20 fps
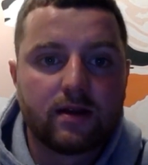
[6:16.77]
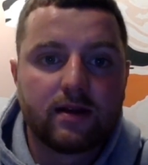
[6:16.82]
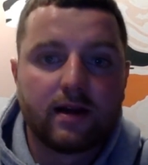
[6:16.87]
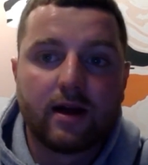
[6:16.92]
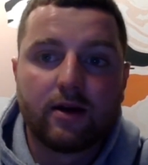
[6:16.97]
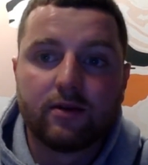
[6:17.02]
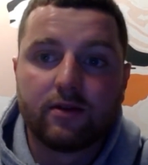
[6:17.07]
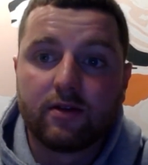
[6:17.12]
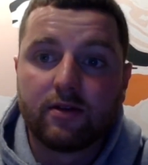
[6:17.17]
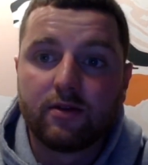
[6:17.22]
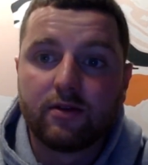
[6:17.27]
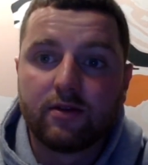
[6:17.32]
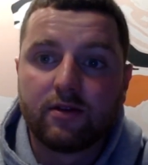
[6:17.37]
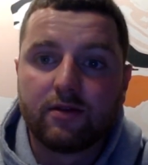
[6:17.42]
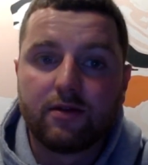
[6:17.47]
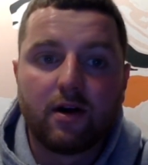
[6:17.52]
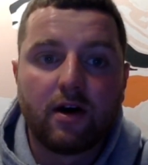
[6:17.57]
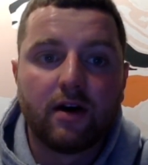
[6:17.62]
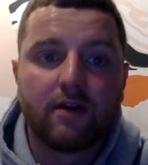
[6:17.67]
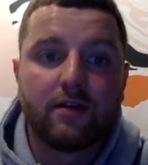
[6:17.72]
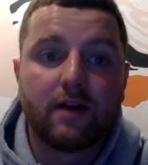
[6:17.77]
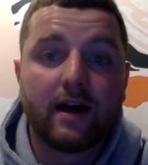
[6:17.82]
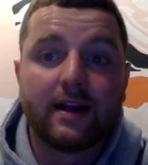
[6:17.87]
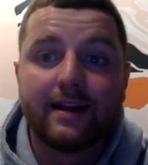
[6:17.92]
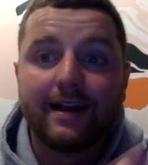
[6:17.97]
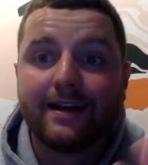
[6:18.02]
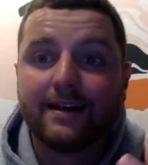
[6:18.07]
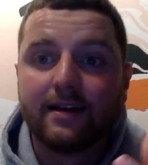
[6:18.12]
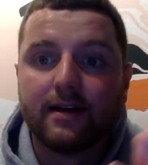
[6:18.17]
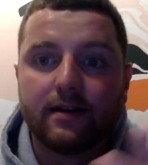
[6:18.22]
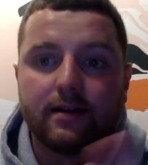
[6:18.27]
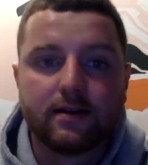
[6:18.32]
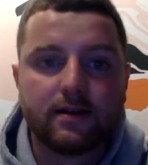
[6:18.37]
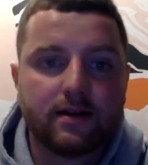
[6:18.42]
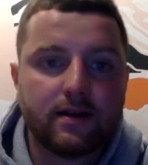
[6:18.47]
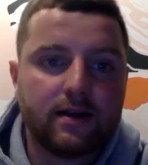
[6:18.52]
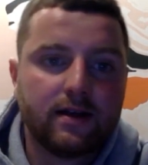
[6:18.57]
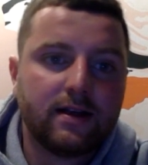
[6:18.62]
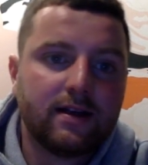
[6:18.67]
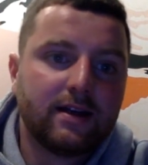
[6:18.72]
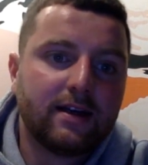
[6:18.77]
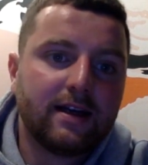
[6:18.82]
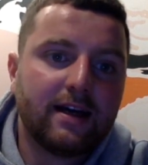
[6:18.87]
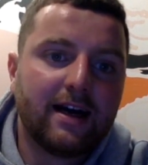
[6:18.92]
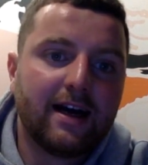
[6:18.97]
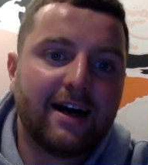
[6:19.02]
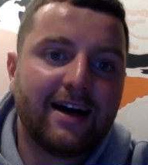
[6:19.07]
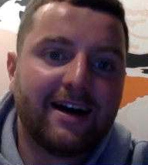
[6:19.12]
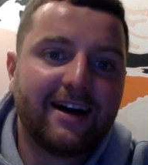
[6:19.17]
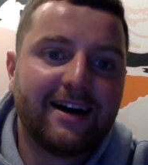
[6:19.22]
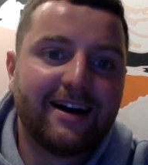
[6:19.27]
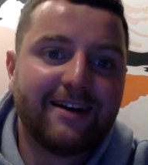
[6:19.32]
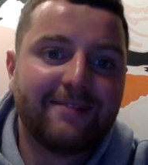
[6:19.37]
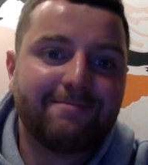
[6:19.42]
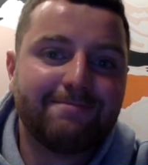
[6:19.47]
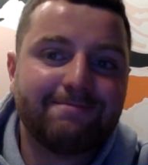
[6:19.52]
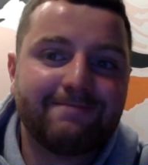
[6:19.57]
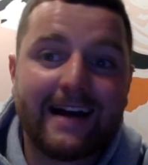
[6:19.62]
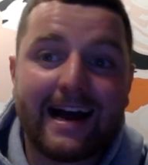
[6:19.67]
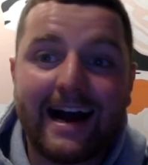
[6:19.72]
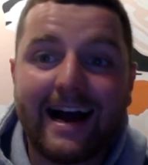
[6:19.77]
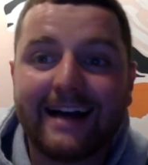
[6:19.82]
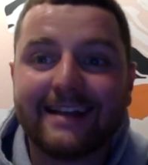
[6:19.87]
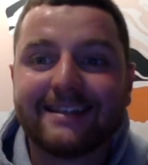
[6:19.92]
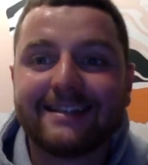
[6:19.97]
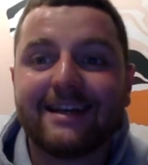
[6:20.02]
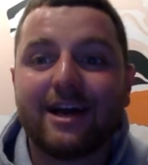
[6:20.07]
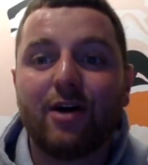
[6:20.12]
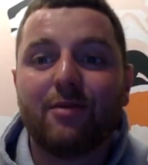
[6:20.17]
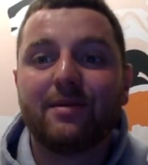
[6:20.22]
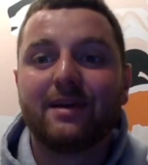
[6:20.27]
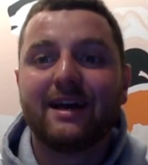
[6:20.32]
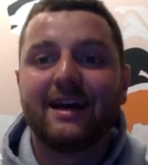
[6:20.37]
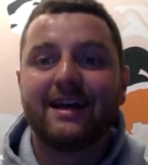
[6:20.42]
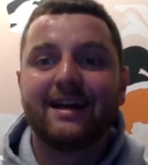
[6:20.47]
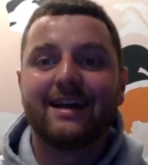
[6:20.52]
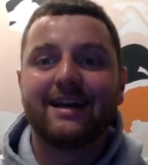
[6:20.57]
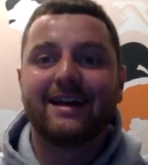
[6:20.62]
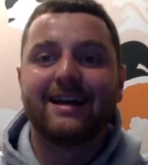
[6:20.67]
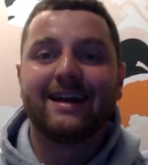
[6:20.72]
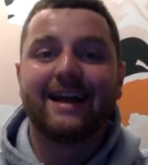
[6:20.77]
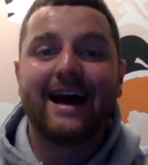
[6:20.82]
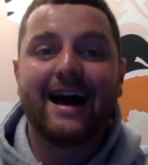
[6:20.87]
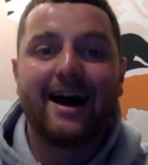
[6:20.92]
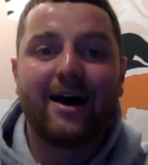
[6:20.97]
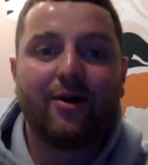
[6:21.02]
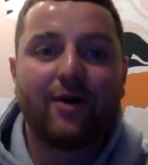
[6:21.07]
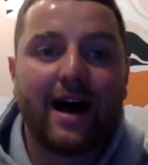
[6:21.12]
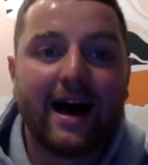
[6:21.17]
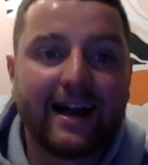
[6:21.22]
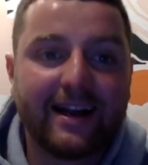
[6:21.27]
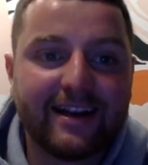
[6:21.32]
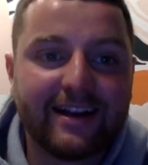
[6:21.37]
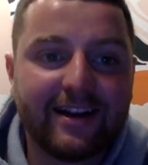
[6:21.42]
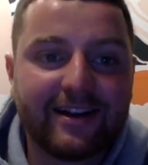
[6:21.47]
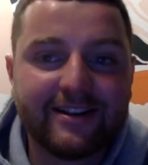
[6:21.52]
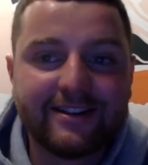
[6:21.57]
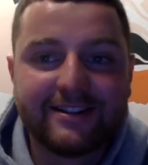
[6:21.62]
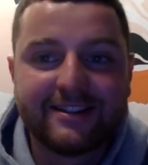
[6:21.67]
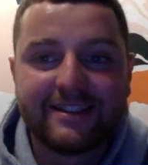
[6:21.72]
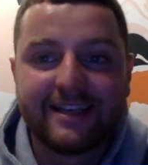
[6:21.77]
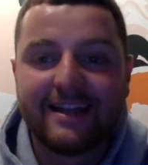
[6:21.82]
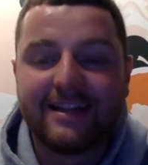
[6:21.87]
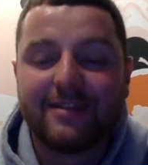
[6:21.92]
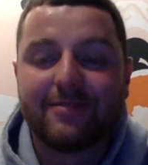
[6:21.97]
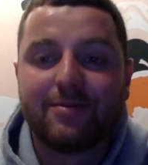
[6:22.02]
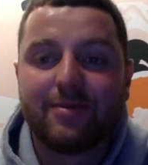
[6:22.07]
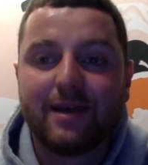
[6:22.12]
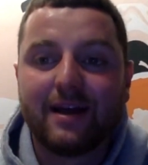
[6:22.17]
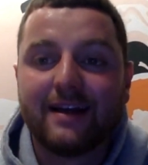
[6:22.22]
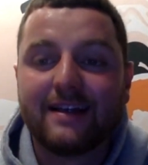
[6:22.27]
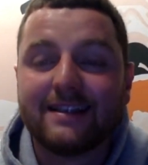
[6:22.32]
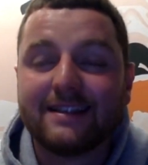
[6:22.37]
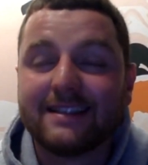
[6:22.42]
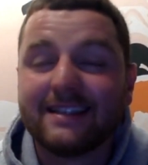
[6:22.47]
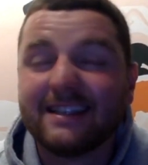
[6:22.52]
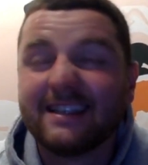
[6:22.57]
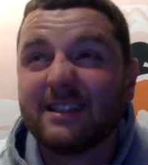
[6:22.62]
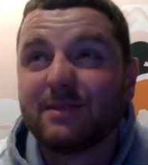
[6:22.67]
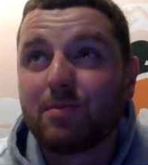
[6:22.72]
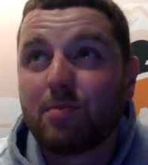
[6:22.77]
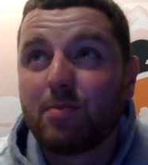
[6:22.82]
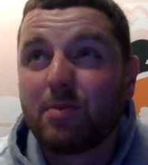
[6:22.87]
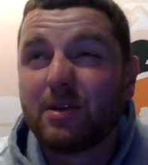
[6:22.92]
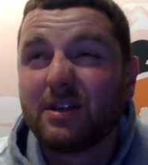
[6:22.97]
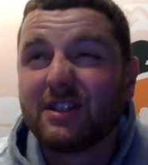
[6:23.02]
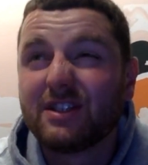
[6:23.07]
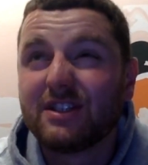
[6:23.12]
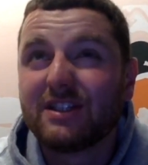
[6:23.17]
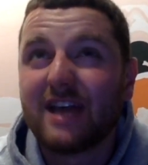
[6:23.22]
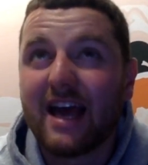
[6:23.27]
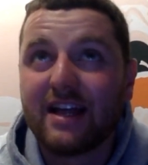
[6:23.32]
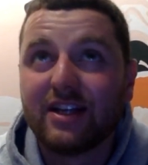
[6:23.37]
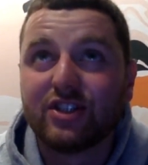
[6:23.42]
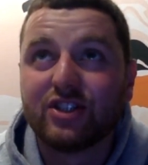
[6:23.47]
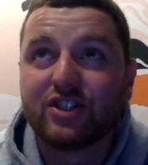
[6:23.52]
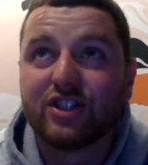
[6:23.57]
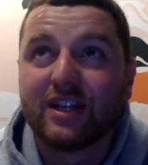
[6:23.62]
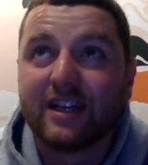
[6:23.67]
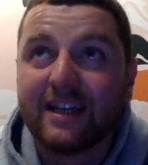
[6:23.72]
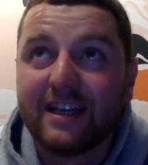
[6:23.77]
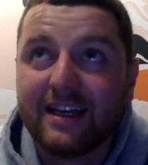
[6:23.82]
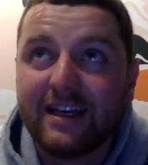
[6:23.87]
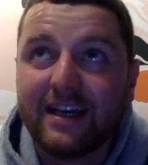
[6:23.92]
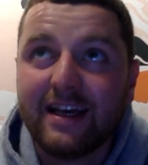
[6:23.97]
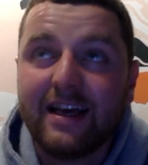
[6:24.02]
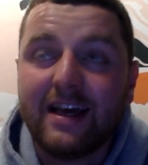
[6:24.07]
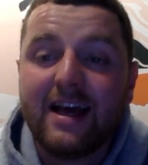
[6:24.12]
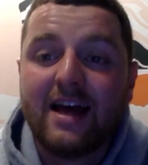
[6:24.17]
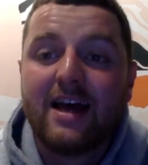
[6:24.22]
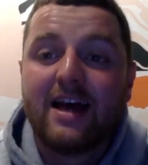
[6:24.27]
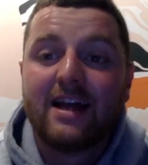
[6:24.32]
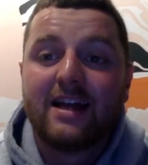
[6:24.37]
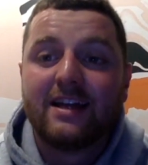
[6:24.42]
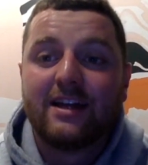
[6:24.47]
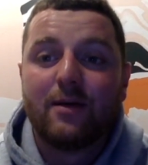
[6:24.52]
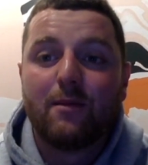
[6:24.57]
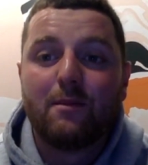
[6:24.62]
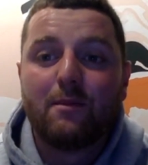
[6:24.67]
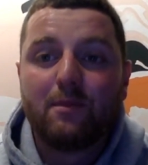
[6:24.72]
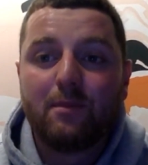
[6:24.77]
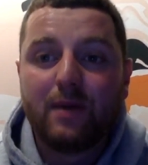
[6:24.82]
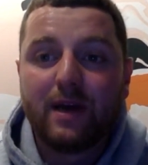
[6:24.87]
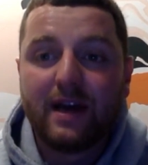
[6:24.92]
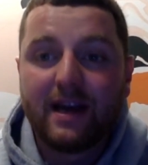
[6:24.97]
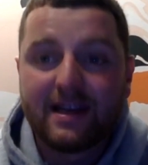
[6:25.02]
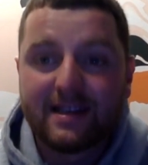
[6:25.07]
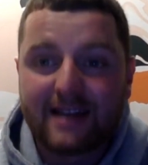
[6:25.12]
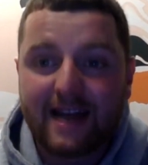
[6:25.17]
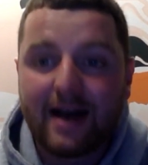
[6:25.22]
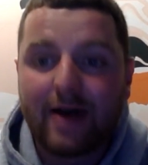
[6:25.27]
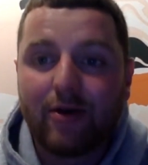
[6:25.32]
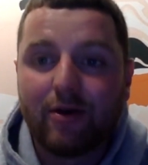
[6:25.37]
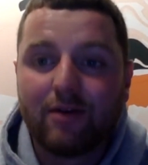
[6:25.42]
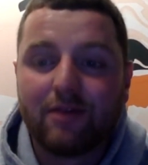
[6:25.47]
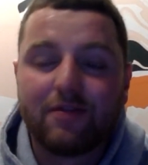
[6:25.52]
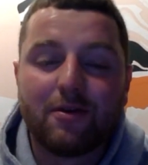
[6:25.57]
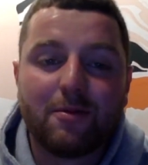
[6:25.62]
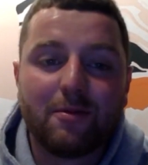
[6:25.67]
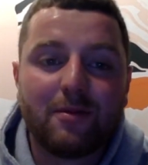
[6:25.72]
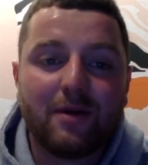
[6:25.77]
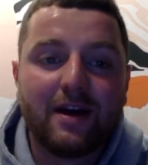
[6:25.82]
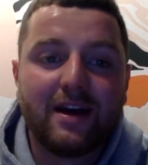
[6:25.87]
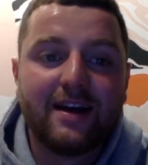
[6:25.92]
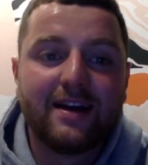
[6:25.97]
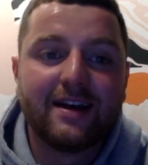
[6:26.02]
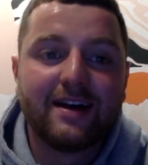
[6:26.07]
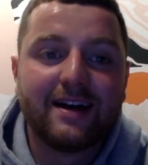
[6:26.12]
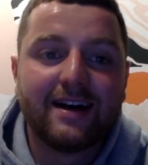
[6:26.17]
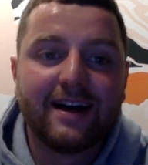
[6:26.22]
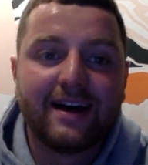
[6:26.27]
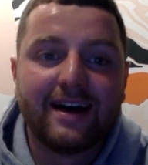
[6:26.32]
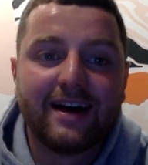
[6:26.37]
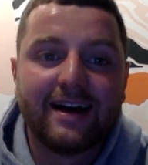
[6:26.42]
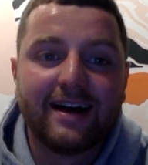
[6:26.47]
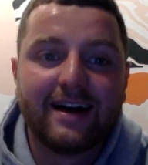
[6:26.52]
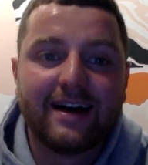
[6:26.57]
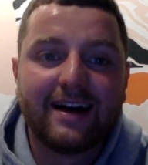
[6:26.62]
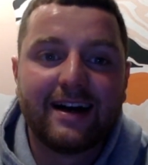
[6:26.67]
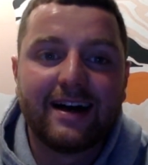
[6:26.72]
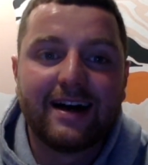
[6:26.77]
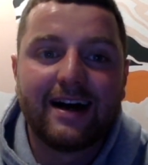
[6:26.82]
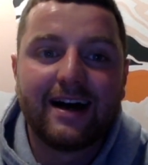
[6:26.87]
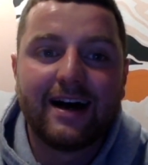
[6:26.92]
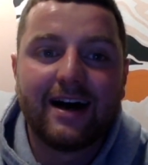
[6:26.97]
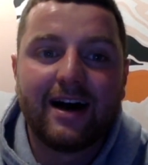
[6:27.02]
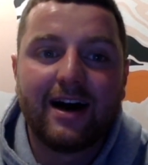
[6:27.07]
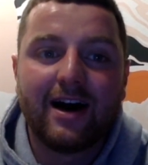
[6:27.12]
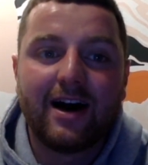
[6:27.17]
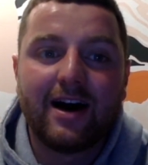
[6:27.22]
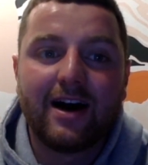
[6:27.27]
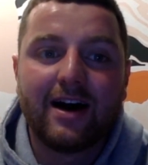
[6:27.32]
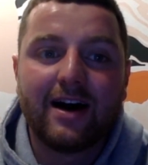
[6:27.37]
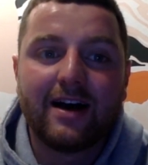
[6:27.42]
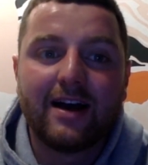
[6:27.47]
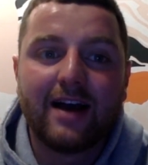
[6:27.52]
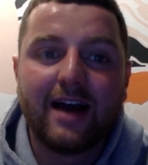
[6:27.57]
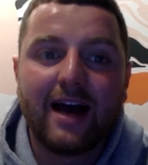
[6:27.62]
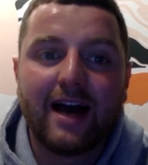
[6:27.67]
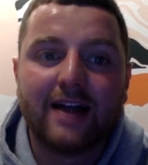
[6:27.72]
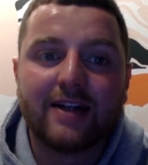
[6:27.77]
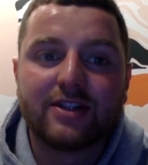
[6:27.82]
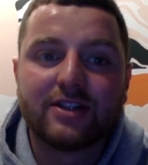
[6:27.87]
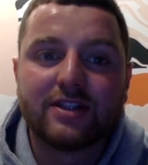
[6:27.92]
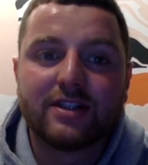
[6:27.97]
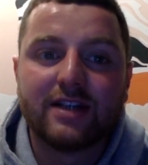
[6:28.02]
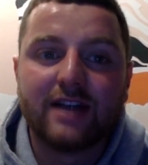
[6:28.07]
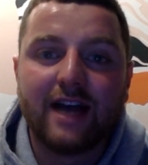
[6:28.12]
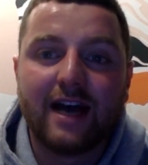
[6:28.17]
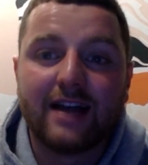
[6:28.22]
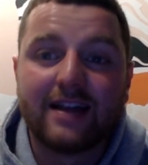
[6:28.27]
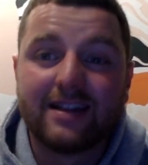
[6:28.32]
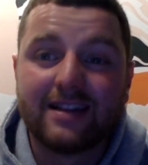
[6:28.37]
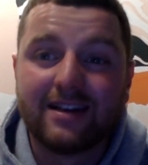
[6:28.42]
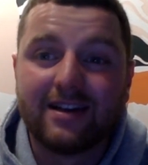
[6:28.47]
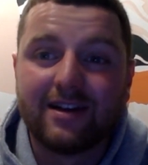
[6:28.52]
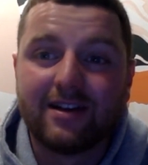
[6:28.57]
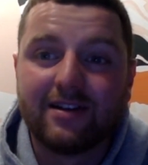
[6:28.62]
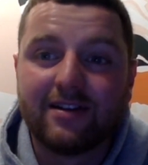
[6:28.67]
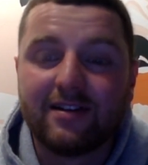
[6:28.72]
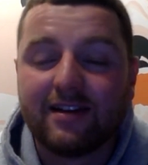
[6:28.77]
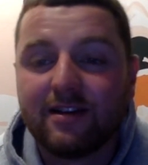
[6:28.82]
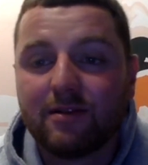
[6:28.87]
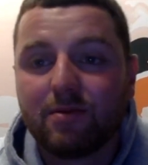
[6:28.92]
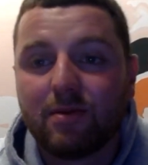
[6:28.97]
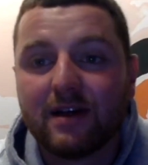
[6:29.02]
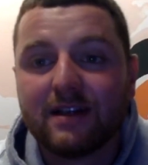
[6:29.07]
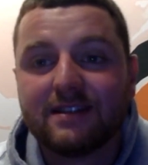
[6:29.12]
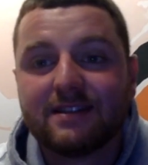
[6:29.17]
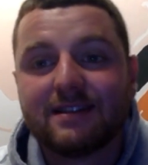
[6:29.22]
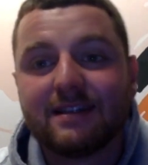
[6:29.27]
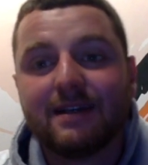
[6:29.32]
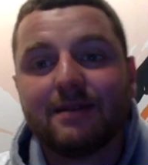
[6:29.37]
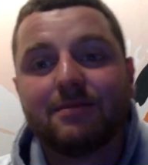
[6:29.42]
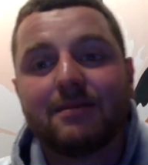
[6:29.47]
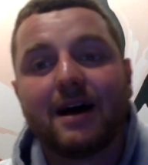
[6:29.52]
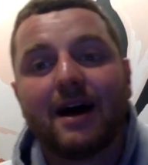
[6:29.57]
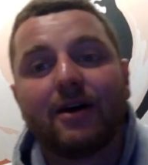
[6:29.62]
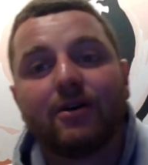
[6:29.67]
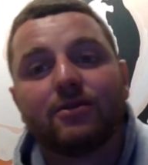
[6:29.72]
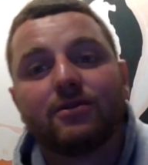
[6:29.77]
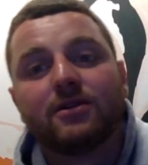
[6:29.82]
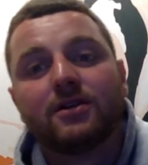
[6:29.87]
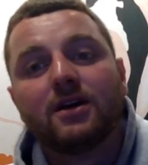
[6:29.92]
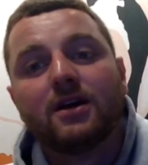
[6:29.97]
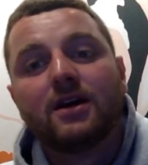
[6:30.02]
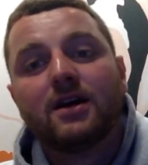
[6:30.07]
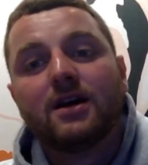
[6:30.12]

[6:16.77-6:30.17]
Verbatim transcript: down to survive, and they did. Um, and coming in now at 19th place is potentially the biggest howler from me. Uh, I actually had the 19th place team down